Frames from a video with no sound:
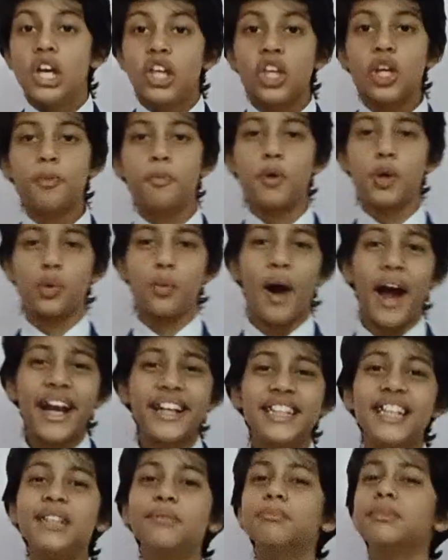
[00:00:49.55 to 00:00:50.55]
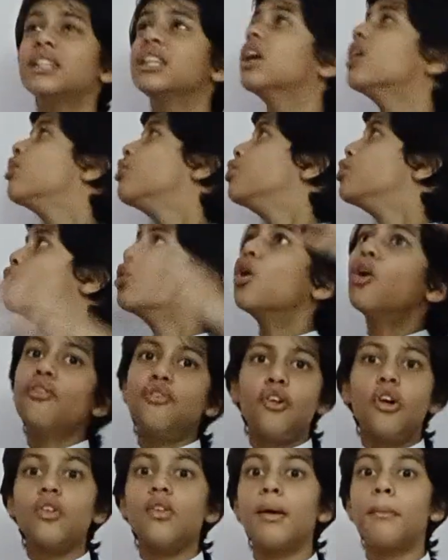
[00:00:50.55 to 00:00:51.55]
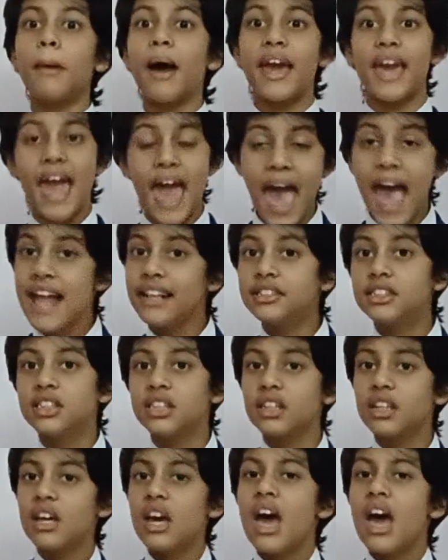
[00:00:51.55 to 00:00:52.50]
You provided me a roof over my head,